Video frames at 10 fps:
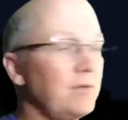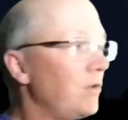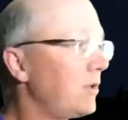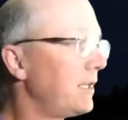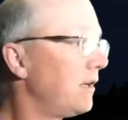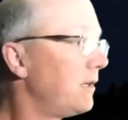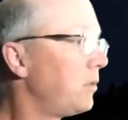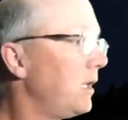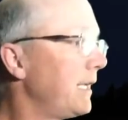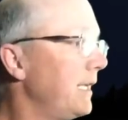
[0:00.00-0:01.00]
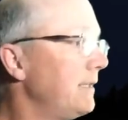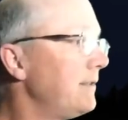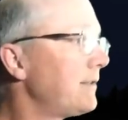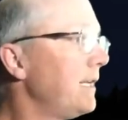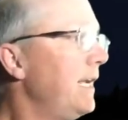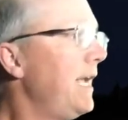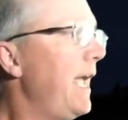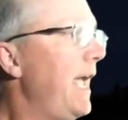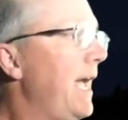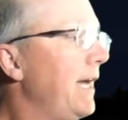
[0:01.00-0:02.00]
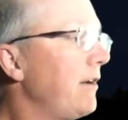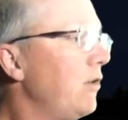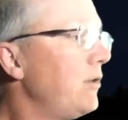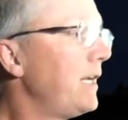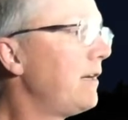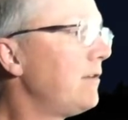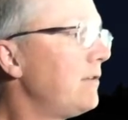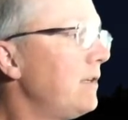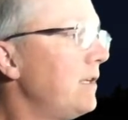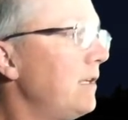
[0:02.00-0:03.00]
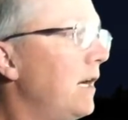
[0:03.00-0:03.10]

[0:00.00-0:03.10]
So click on plugins and go down